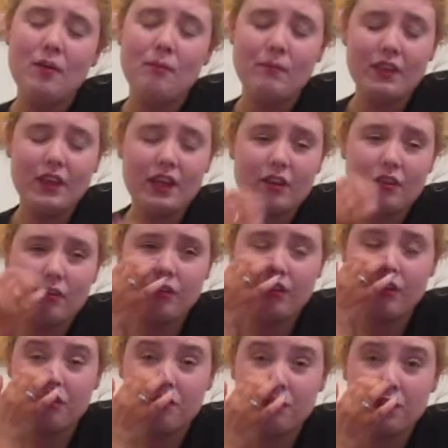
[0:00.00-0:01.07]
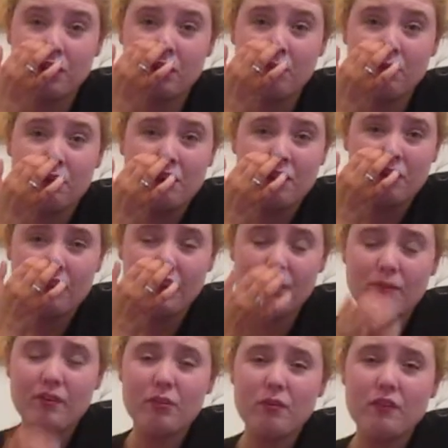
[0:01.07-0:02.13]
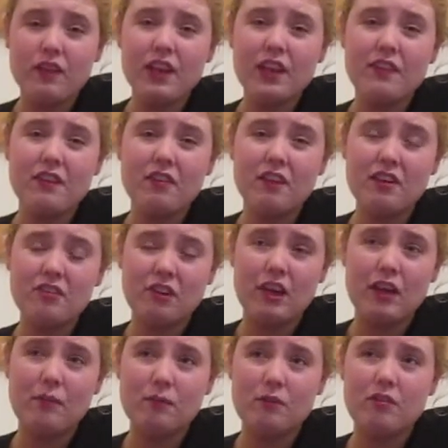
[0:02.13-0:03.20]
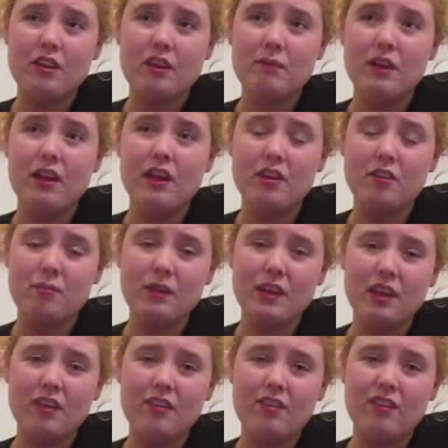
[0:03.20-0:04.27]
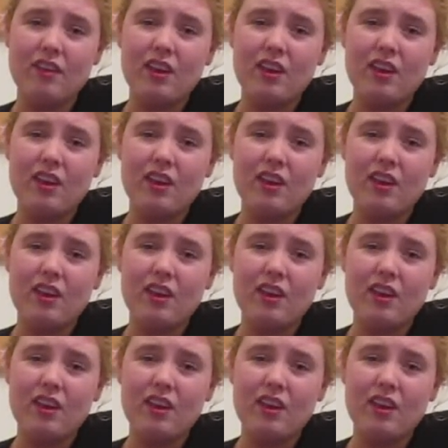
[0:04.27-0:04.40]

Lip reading: but then there's a few segments within it that's actually helped me shape my life, because